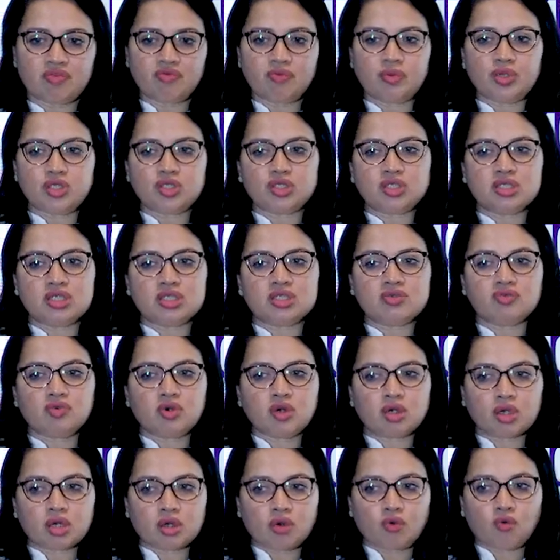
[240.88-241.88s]
if patient is
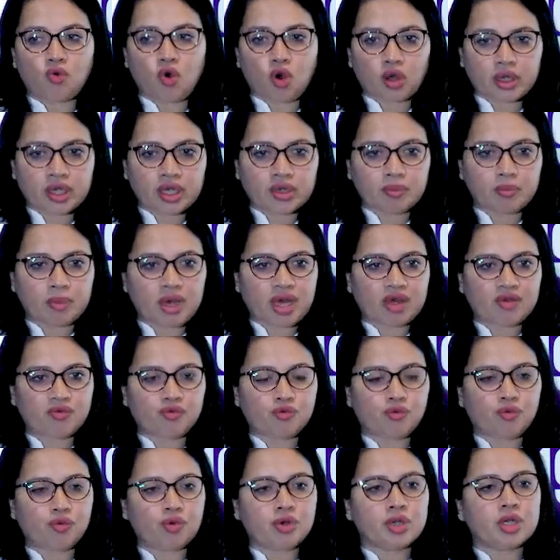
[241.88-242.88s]
walking
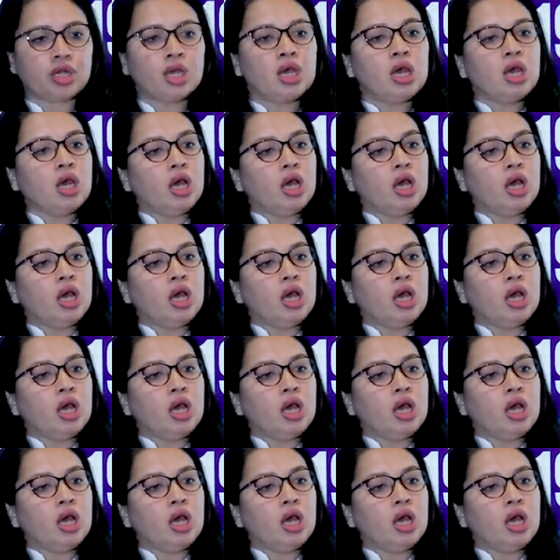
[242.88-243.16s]
barefoot,